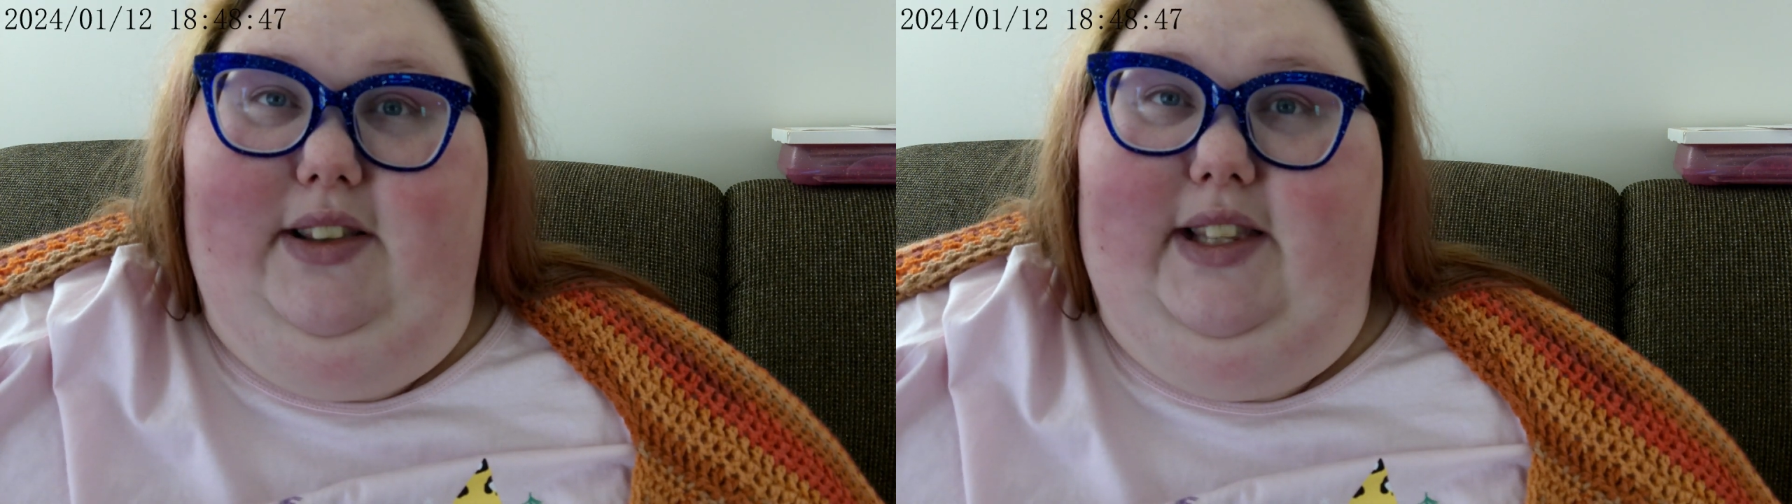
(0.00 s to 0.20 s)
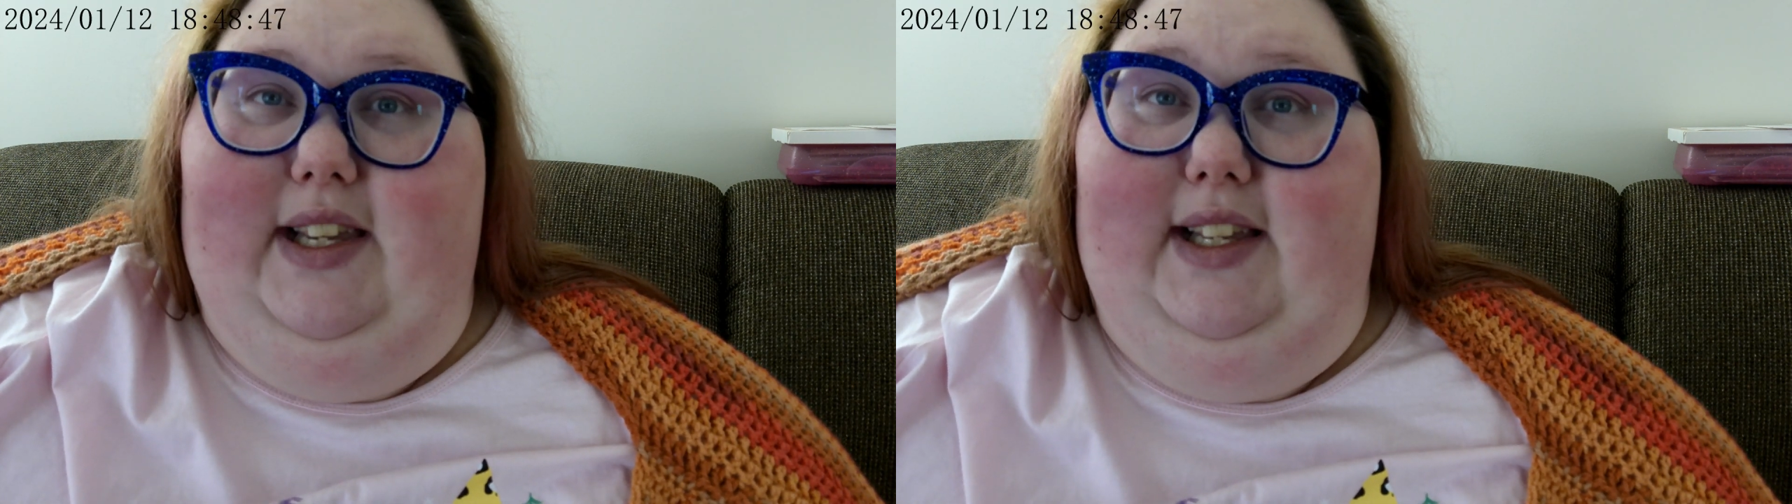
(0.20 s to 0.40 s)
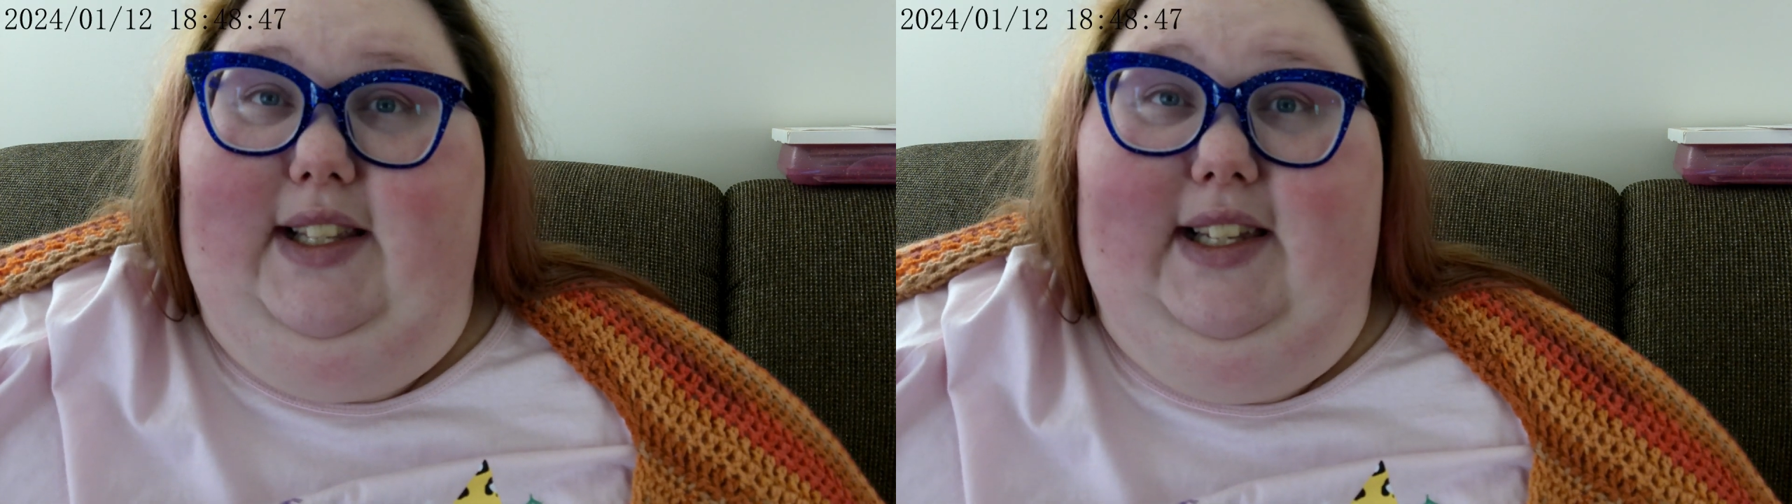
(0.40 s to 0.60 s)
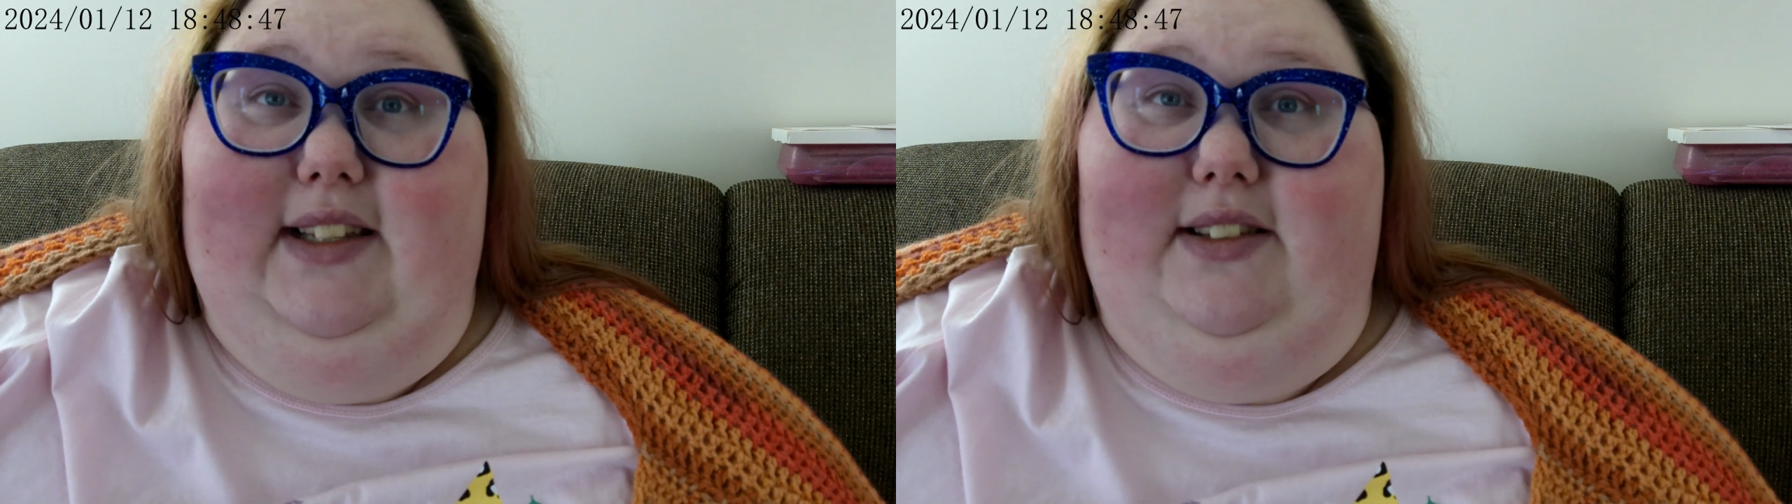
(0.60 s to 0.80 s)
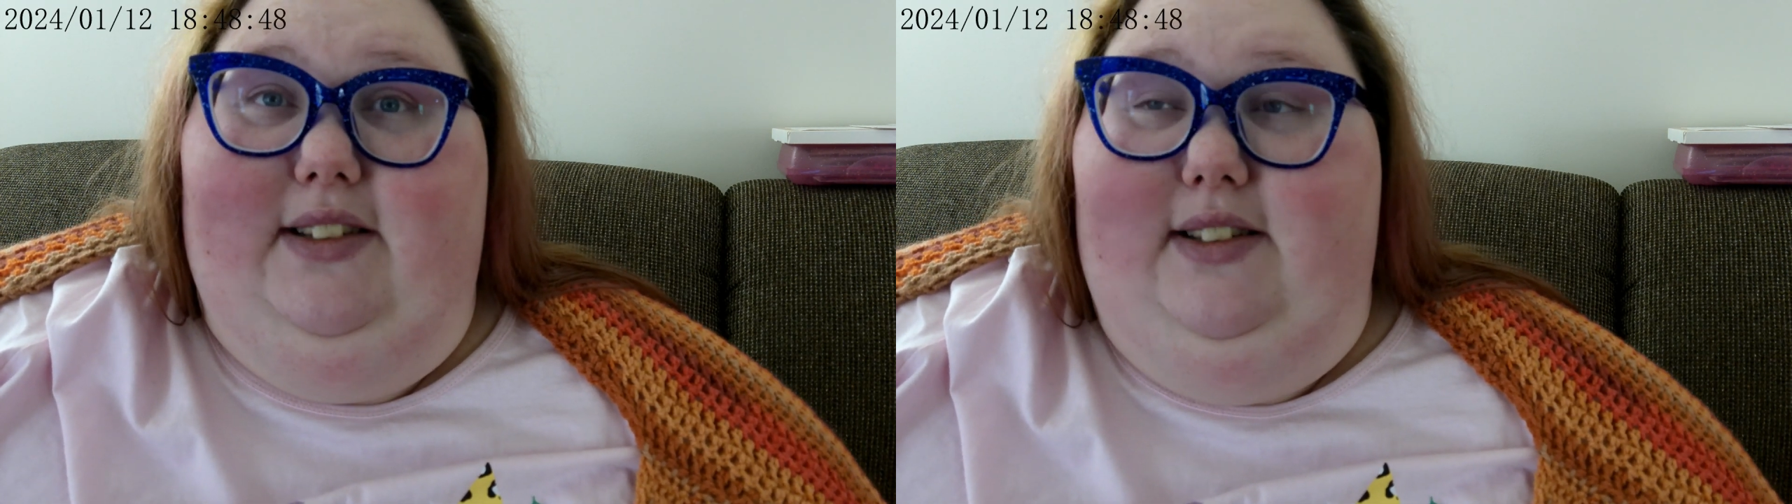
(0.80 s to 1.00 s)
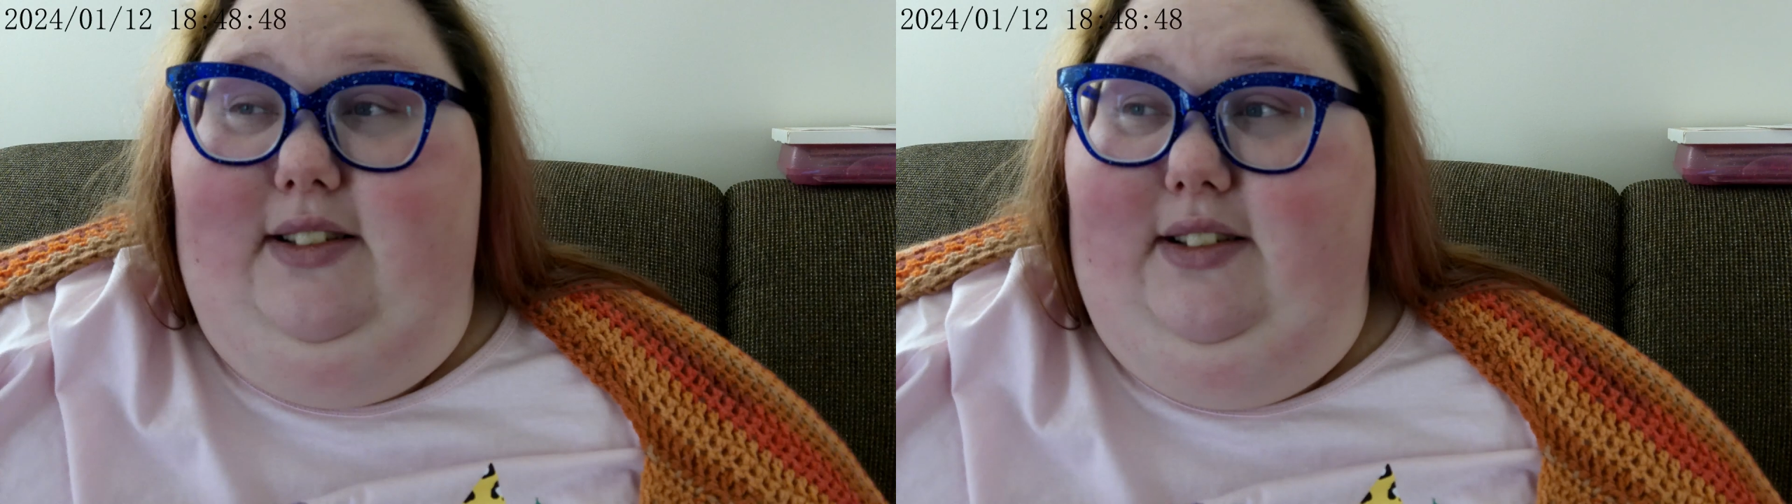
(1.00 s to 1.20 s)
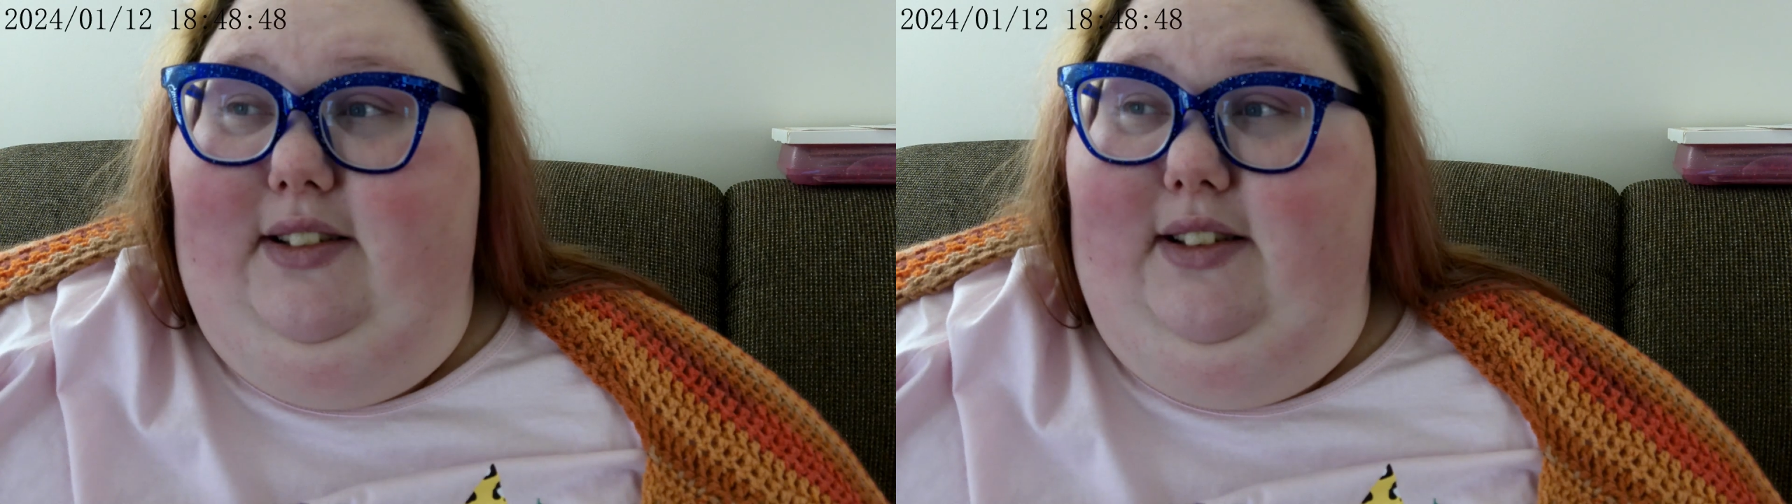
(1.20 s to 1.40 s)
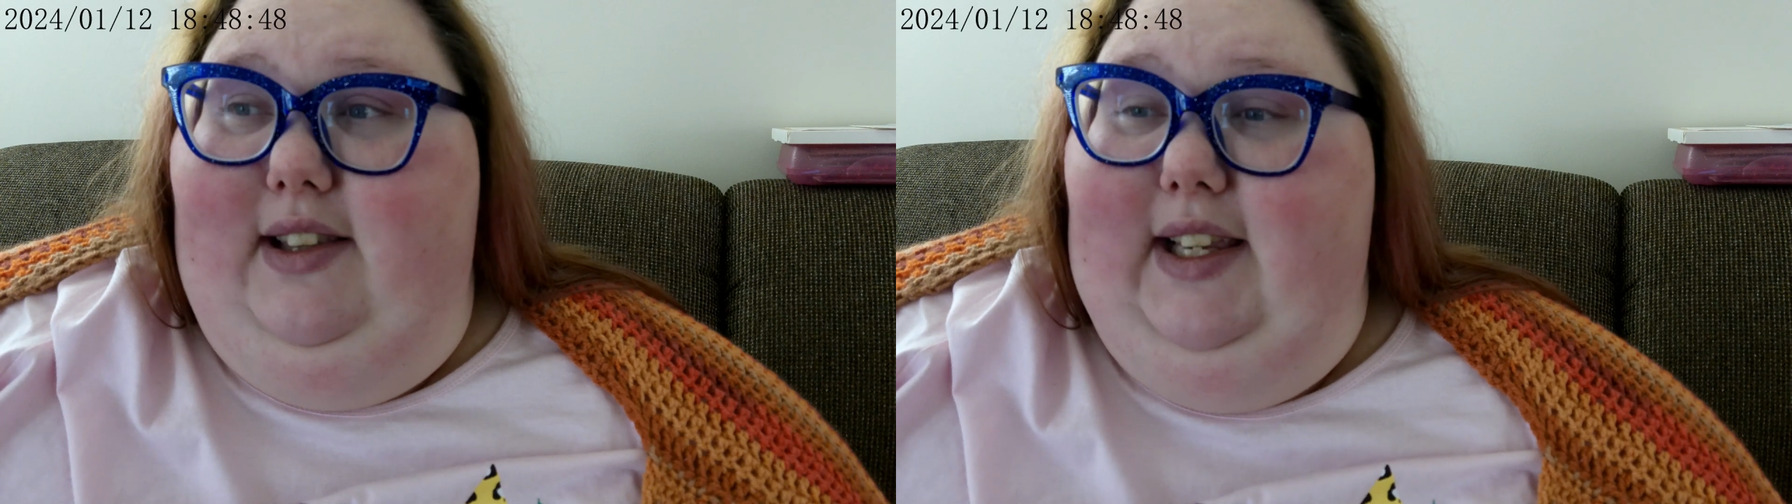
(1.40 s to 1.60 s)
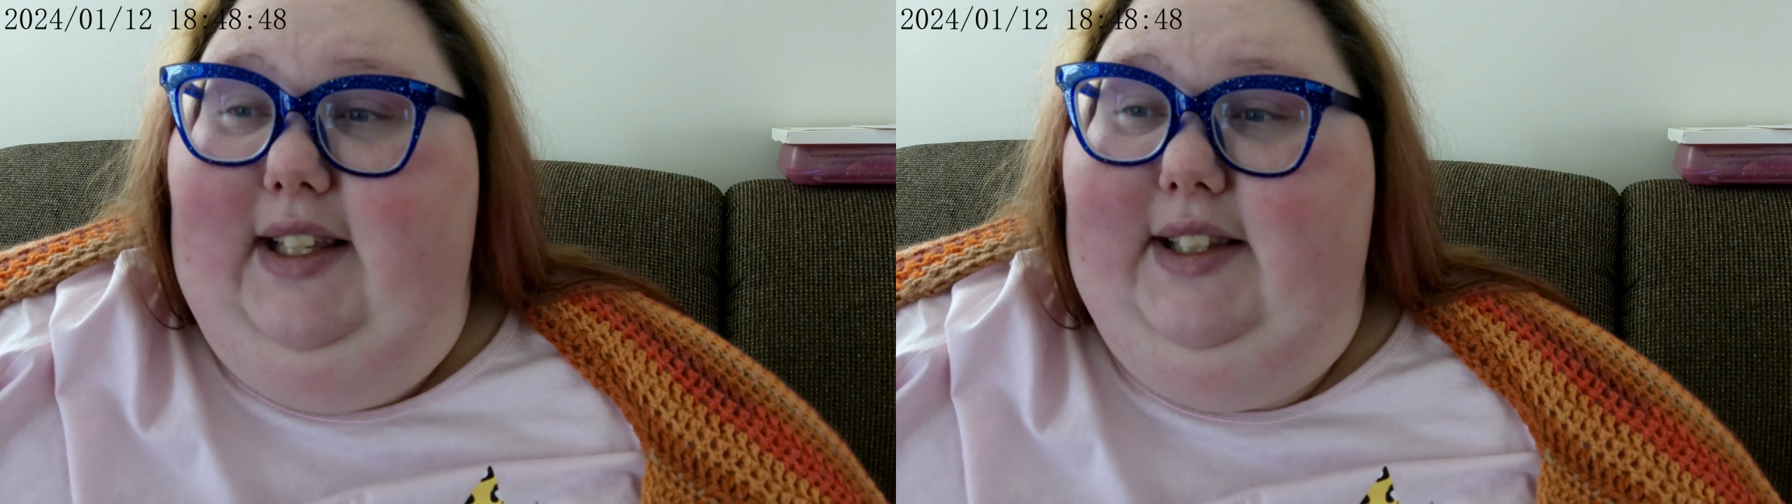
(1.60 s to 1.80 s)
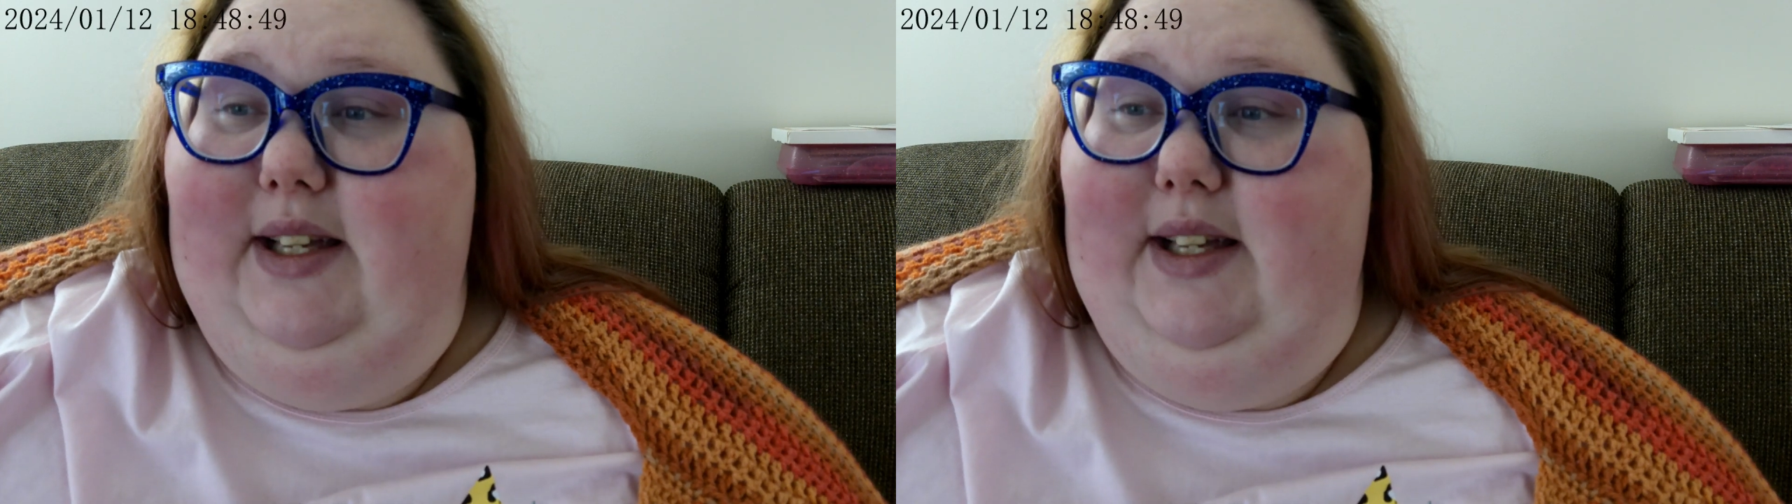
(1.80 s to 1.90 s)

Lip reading: they need